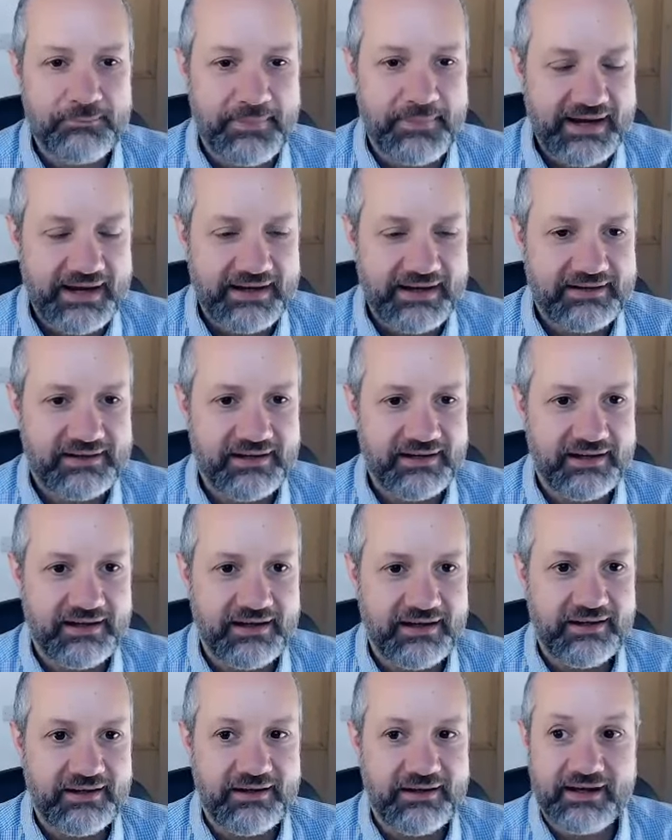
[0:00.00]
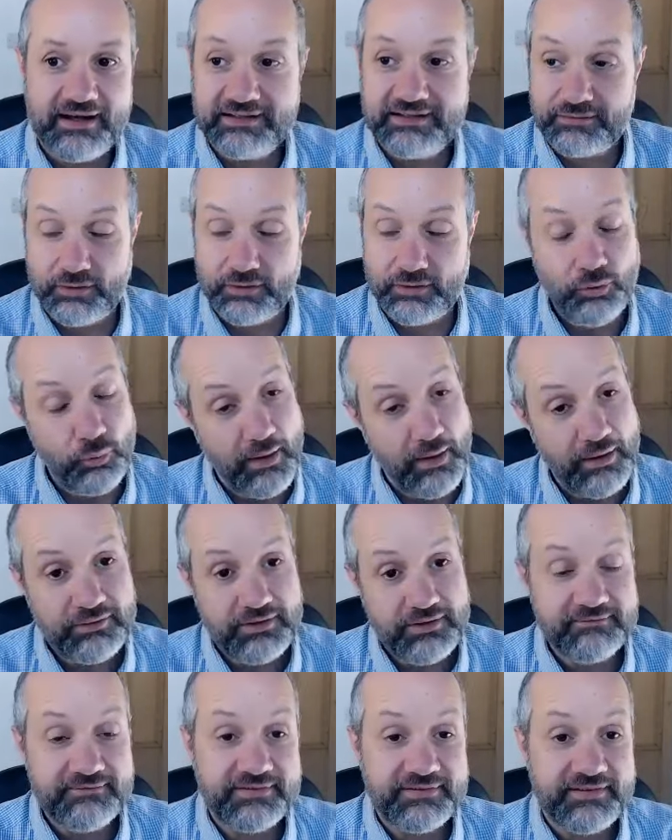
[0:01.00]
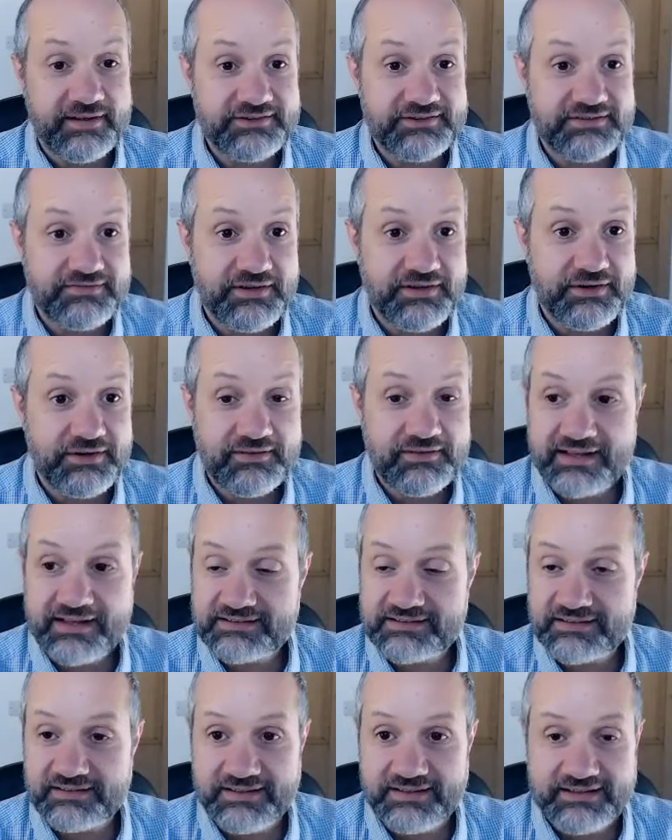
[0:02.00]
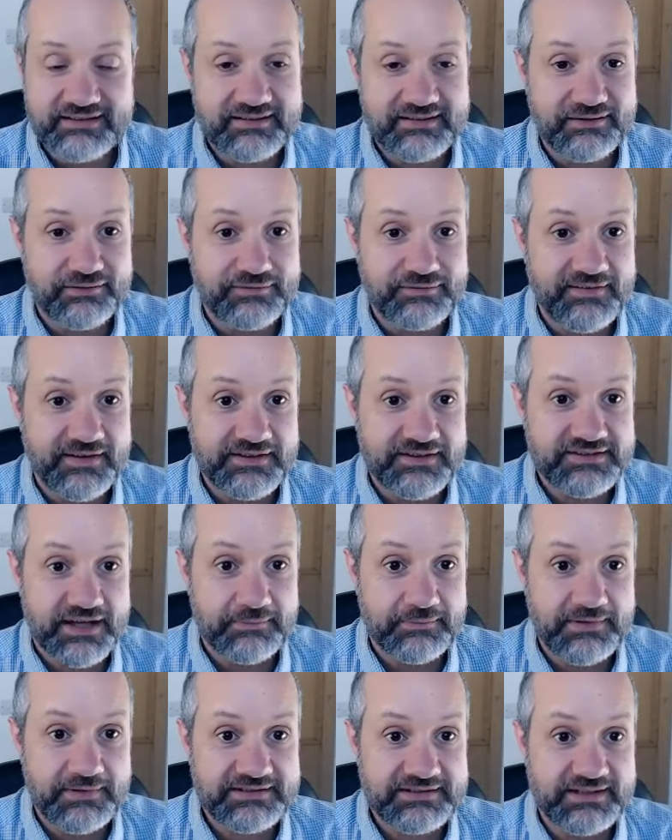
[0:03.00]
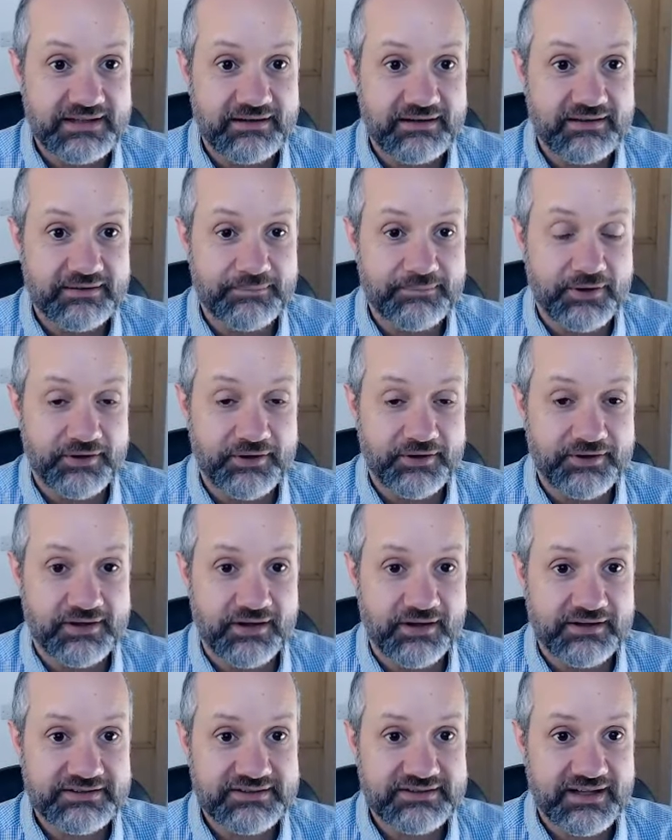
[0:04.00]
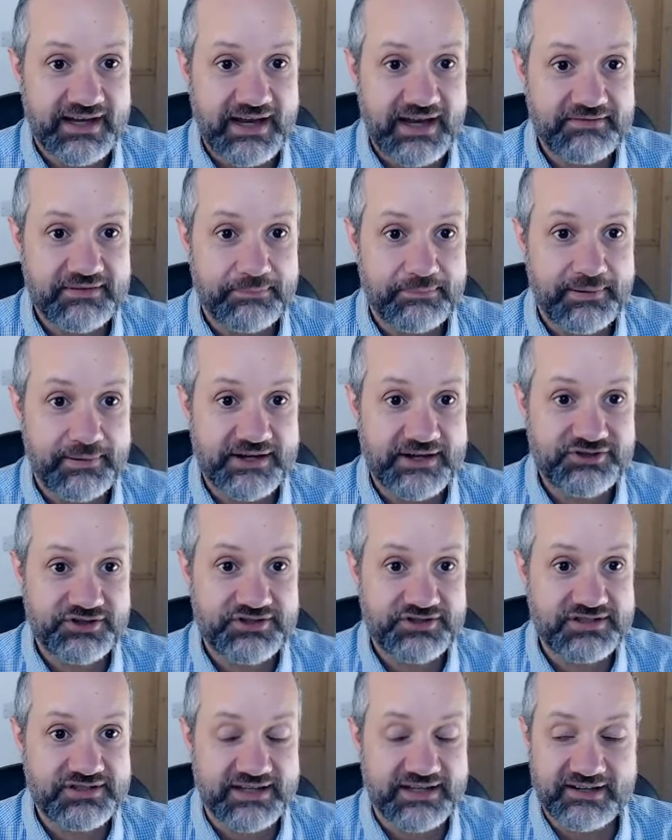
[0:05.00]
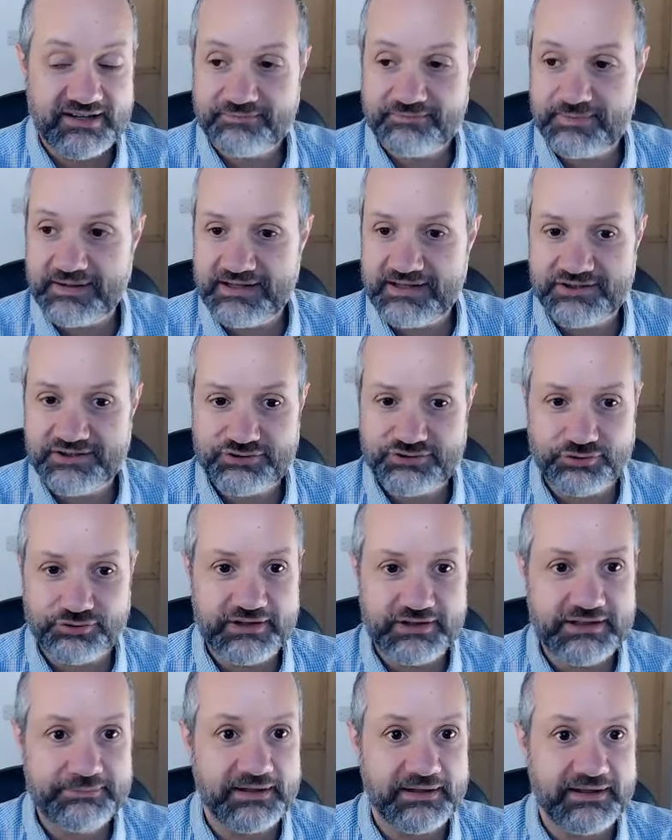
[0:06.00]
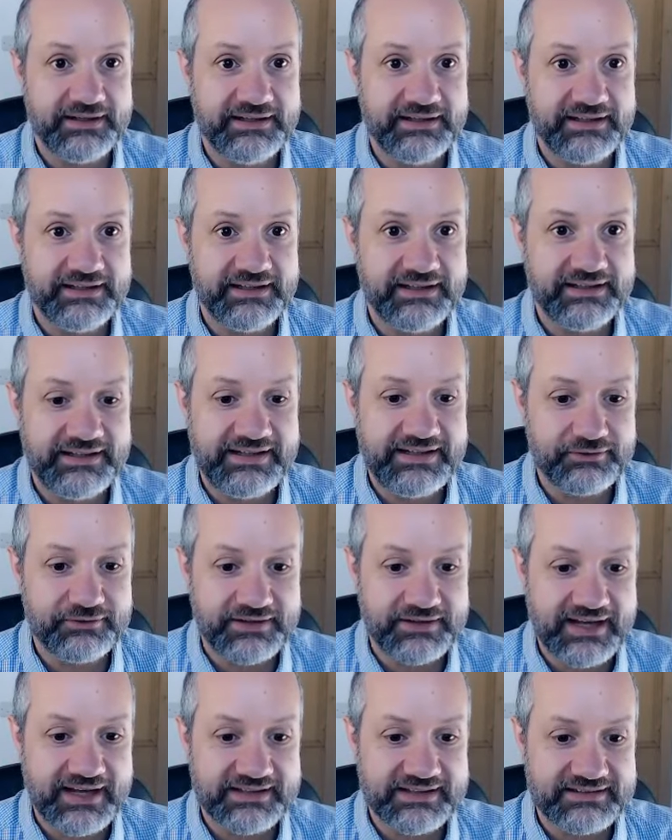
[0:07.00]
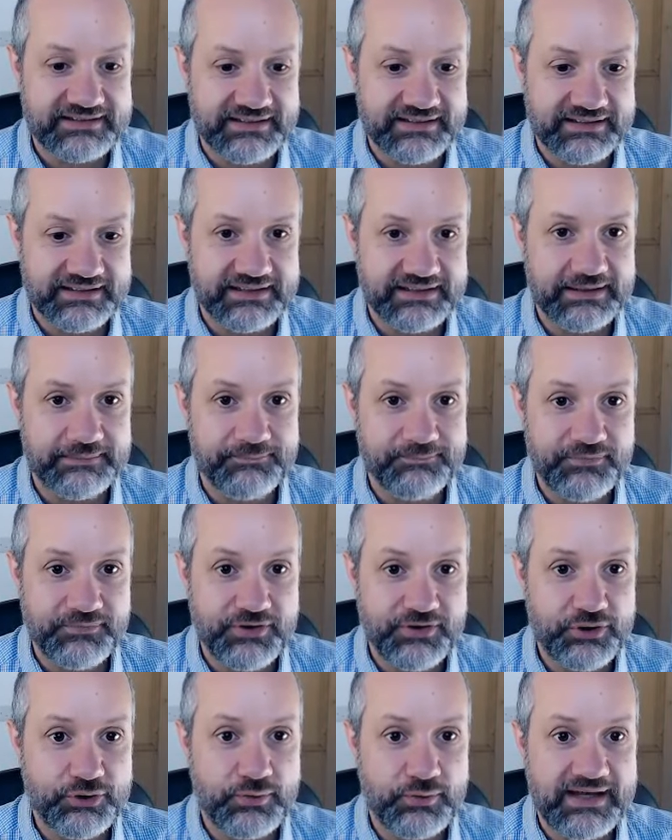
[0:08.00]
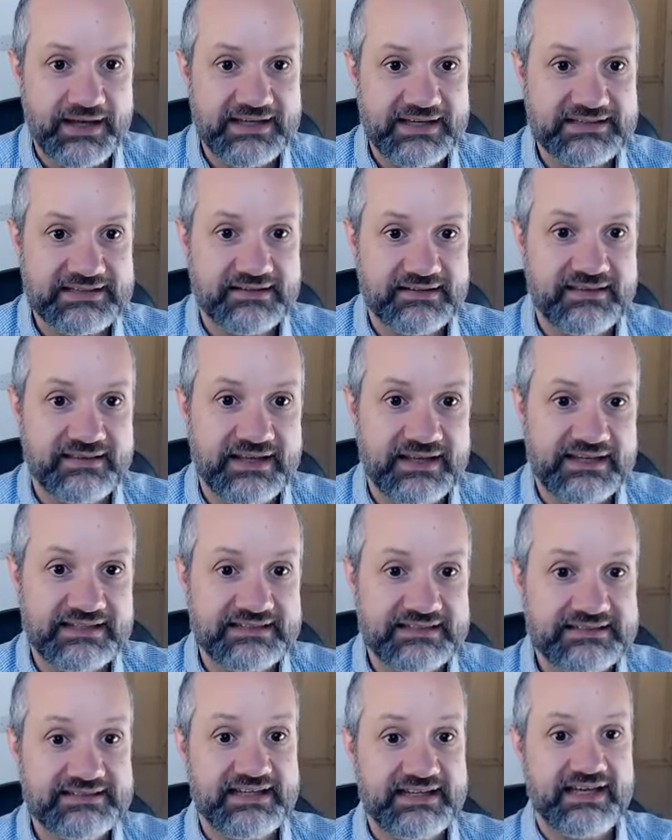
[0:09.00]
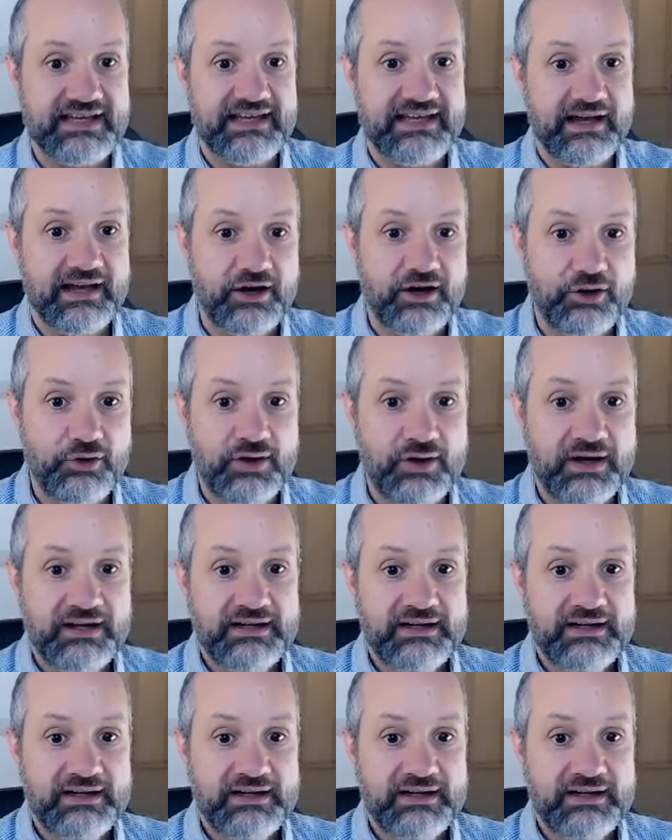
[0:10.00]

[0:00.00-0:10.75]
back, or welcome for those of you that it's your first time listening to the podcast. I have the pleasure today of being joined by Neal Gandhi, who is the CEO